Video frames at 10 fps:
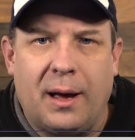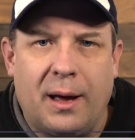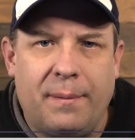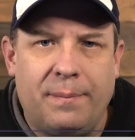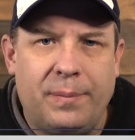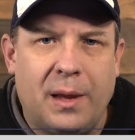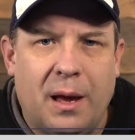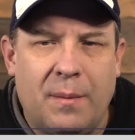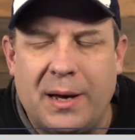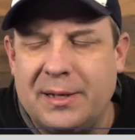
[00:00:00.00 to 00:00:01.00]
I
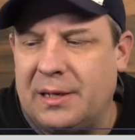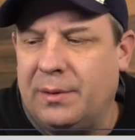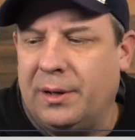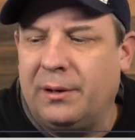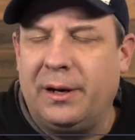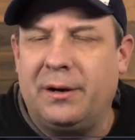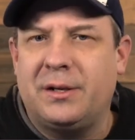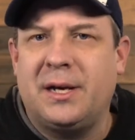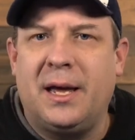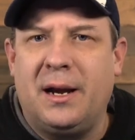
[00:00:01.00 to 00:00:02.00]
might seem a little
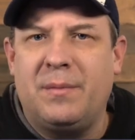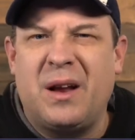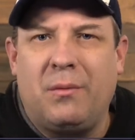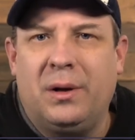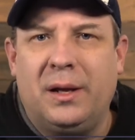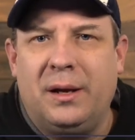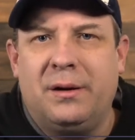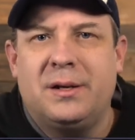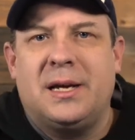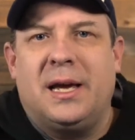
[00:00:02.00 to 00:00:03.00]
irritated. I'm not
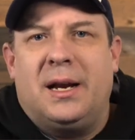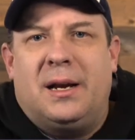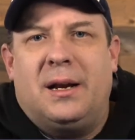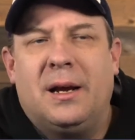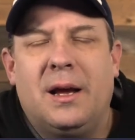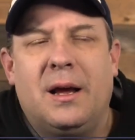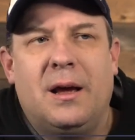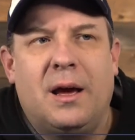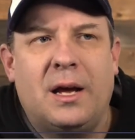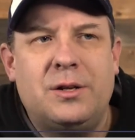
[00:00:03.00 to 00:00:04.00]
really irritated.
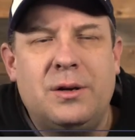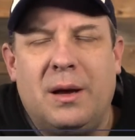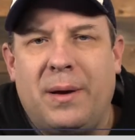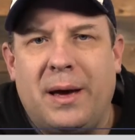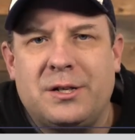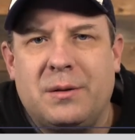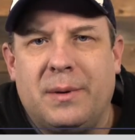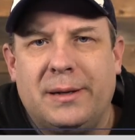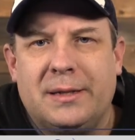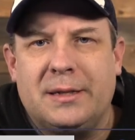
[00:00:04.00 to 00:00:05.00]
I do get
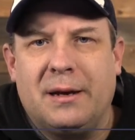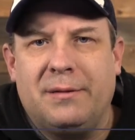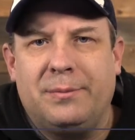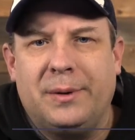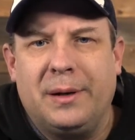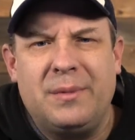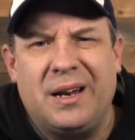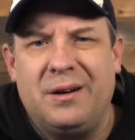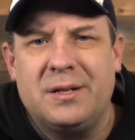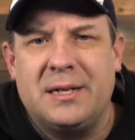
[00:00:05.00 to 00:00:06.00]
passionate about this stuff, but I'm not